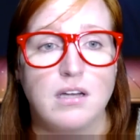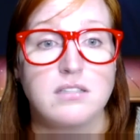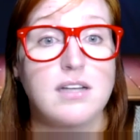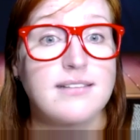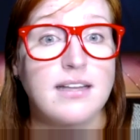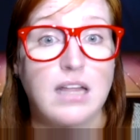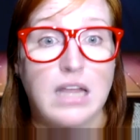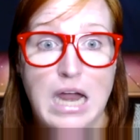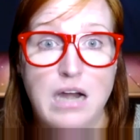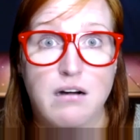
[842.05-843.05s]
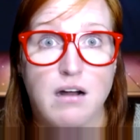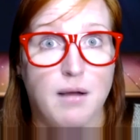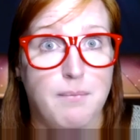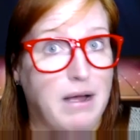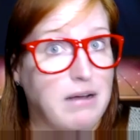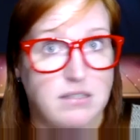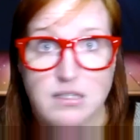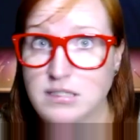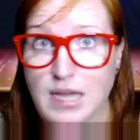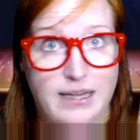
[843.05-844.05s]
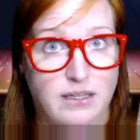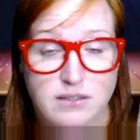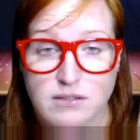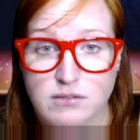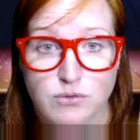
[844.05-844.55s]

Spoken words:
doesn't care about societal